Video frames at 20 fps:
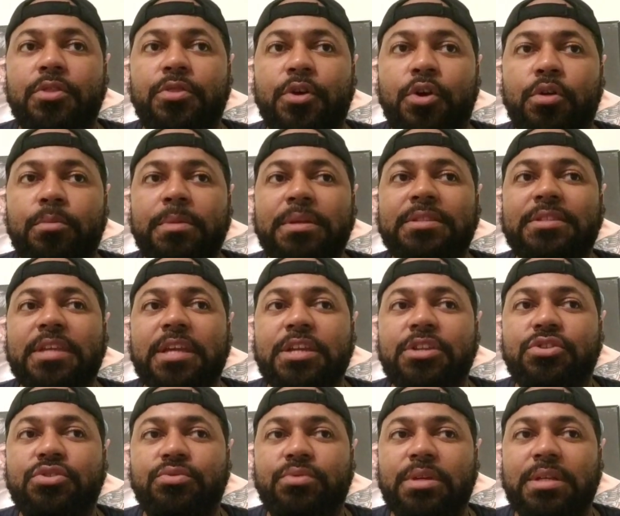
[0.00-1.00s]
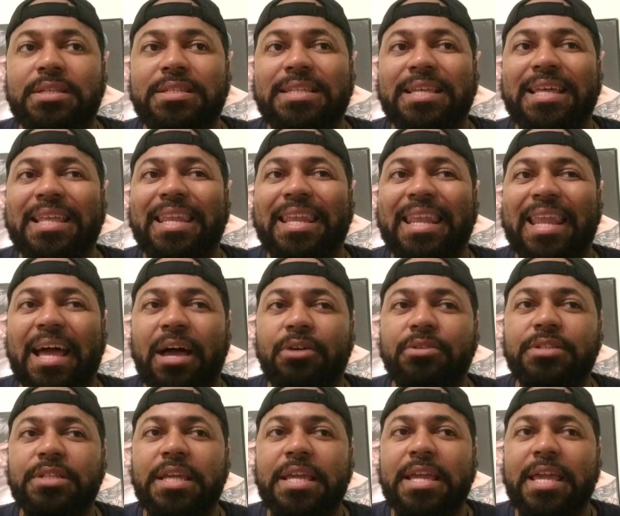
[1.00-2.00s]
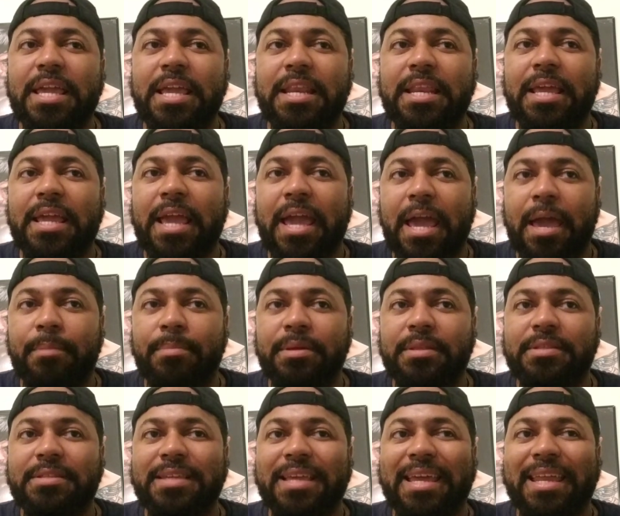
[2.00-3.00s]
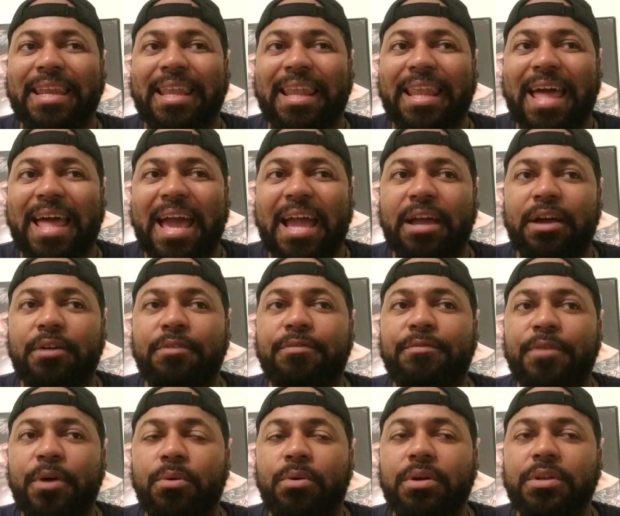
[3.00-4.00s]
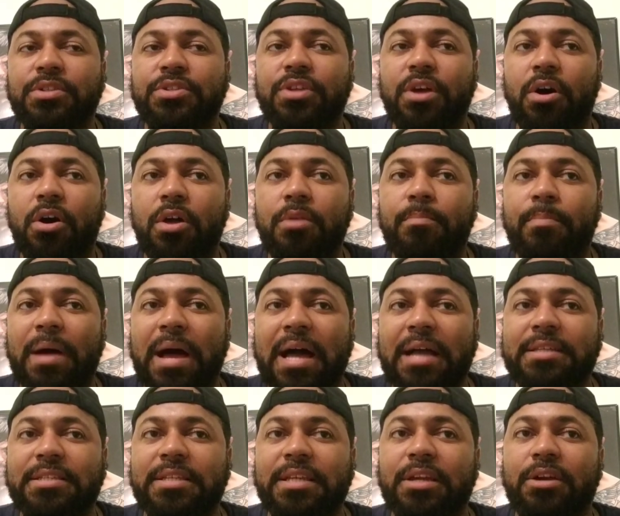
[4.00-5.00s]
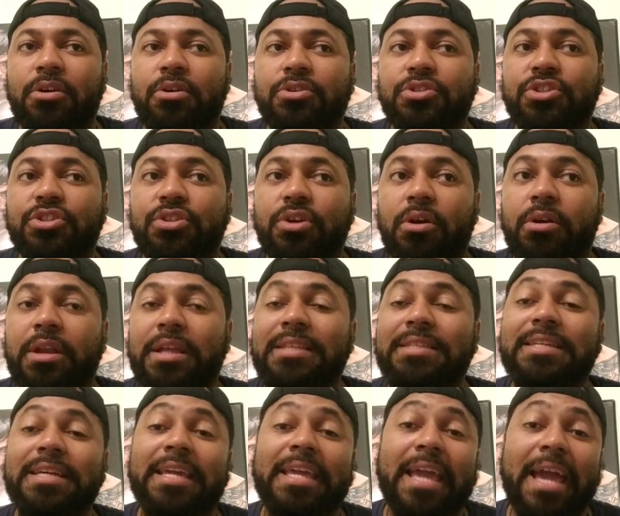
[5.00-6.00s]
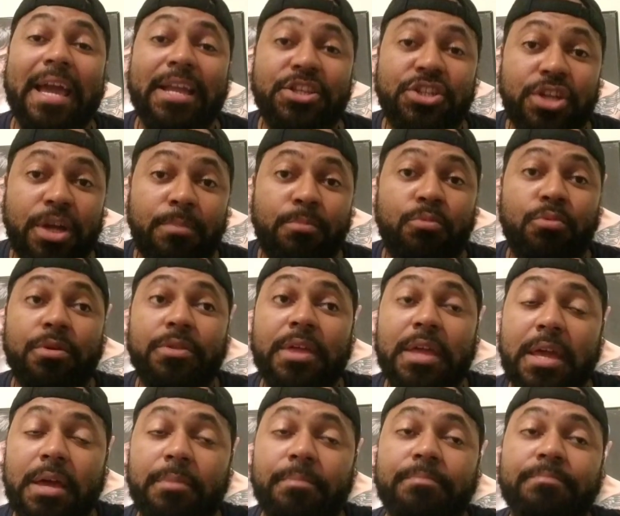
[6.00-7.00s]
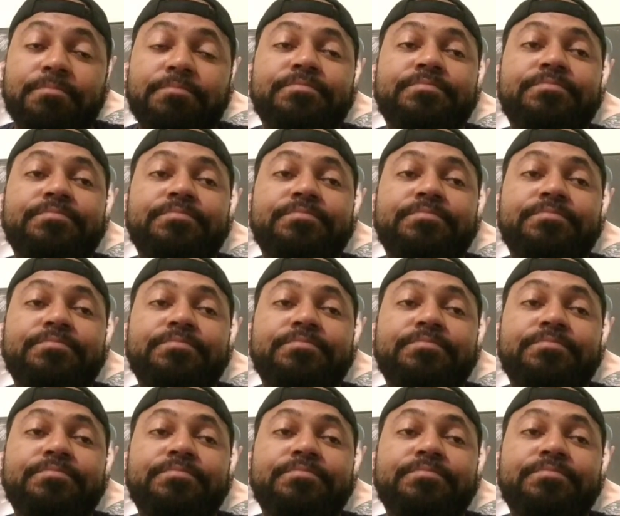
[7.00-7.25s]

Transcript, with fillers: Thurman's injuries, lousy eating habits, and lack of focus on boxing are starting to catch up with him.